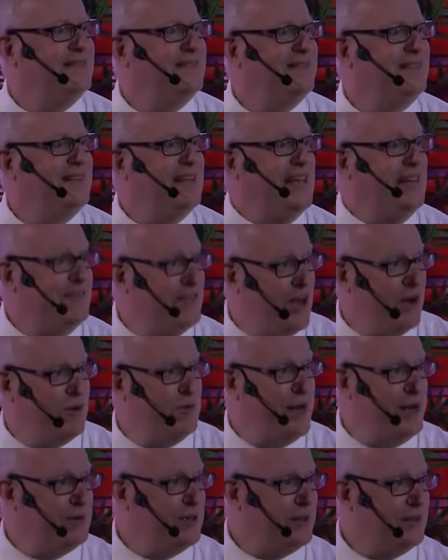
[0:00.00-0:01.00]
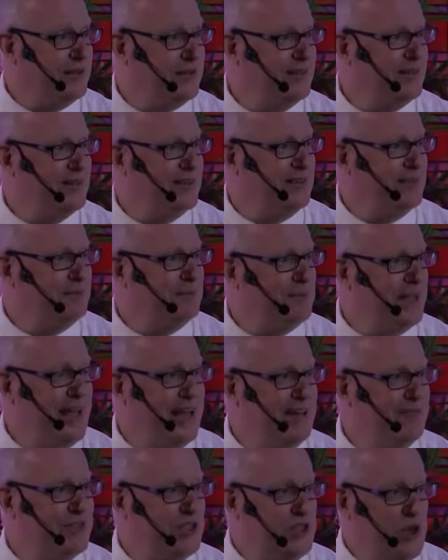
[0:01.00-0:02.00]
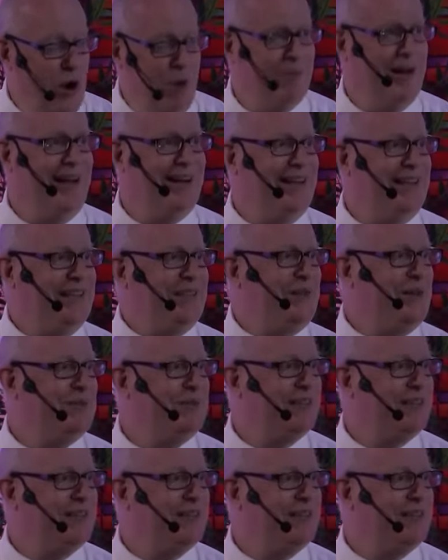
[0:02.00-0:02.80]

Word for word: Even though we were playing for no money, we weren't